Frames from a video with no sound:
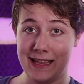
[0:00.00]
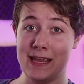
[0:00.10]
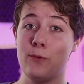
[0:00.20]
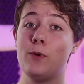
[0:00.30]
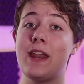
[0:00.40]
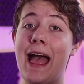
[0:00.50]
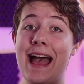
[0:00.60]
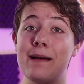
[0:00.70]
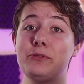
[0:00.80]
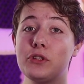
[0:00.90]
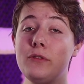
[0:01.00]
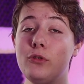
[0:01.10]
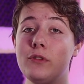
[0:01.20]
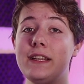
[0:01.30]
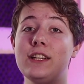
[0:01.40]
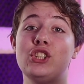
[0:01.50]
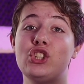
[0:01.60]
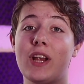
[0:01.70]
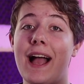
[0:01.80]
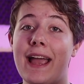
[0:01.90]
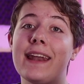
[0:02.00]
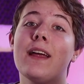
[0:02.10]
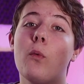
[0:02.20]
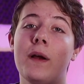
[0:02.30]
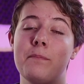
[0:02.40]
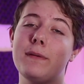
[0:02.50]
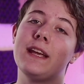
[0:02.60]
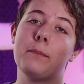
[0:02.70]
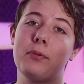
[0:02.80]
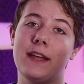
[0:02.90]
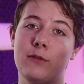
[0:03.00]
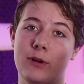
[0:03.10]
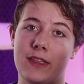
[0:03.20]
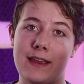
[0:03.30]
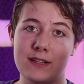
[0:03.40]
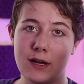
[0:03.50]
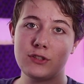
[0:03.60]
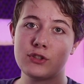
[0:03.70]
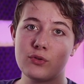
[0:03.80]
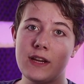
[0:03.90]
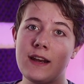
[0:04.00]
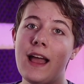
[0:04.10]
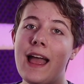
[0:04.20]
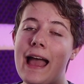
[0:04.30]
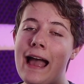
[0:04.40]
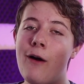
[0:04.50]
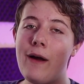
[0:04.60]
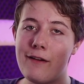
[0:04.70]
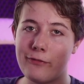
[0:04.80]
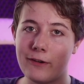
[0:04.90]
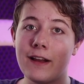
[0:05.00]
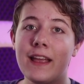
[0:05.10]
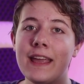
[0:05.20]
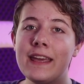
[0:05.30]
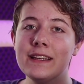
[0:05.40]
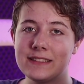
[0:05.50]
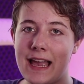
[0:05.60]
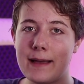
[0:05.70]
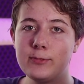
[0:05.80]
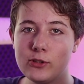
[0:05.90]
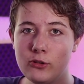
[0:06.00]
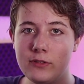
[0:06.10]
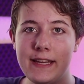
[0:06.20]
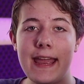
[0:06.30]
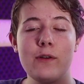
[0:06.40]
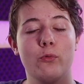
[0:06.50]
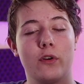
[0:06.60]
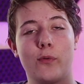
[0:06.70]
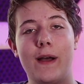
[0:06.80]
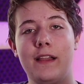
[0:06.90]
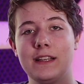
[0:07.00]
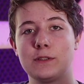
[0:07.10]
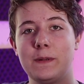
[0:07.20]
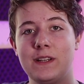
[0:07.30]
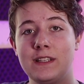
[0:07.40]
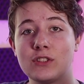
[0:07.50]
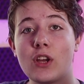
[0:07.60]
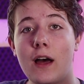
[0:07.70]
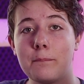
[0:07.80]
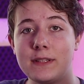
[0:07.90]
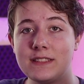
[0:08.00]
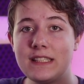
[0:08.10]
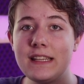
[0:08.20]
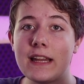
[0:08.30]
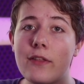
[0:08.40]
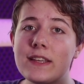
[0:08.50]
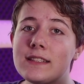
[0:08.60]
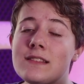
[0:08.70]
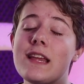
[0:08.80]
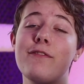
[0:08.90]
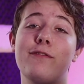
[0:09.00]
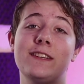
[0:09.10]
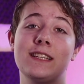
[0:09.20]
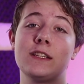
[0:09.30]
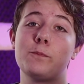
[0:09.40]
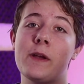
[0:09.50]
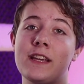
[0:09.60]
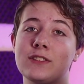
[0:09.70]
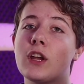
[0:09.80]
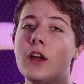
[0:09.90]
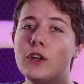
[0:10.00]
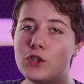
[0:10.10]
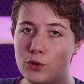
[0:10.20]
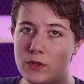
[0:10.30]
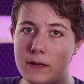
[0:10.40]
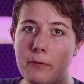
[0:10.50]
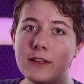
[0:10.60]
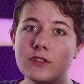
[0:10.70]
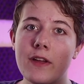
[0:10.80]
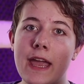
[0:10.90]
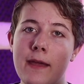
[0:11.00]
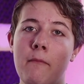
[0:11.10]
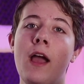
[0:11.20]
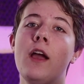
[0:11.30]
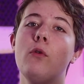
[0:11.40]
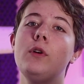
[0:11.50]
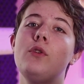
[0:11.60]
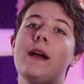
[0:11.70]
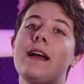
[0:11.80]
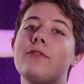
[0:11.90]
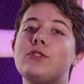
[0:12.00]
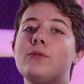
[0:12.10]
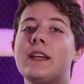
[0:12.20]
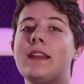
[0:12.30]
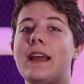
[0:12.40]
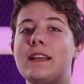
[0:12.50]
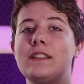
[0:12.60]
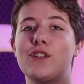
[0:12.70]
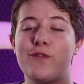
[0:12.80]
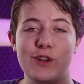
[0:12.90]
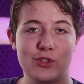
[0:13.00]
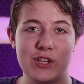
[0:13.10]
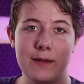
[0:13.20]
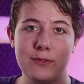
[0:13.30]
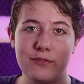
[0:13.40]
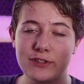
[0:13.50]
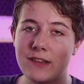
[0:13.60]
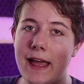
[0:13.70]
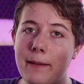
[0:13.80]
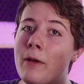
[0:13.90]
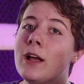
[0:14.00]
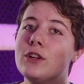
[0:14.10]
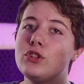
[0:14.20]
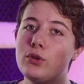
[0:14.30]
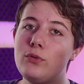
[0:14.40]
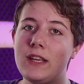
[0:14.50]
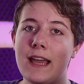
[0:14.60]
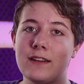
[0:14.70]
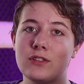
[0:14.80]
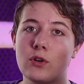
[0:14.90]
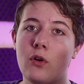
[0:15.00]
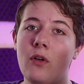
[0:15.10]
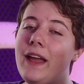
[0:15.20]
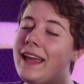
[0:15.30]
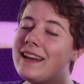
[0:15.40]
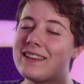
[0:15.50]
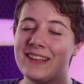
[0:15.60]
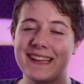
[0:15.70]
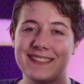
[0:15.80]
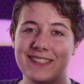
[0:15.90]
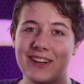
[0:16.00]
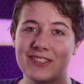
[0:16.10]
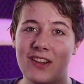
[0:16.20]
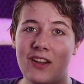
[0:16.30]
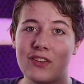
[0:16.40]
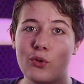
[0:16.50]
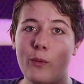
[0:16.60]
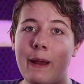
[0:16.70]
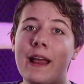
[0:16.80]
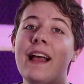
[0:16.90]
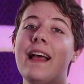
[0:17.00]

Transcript: It would absolutely shine when being played with a touchscreen. However, it is absolutely a worthwhile experience on PC. Now, this is a physics-based 2D puzzle game where you have to get a sphere-shaped slime to the end goal and collect stars along the way,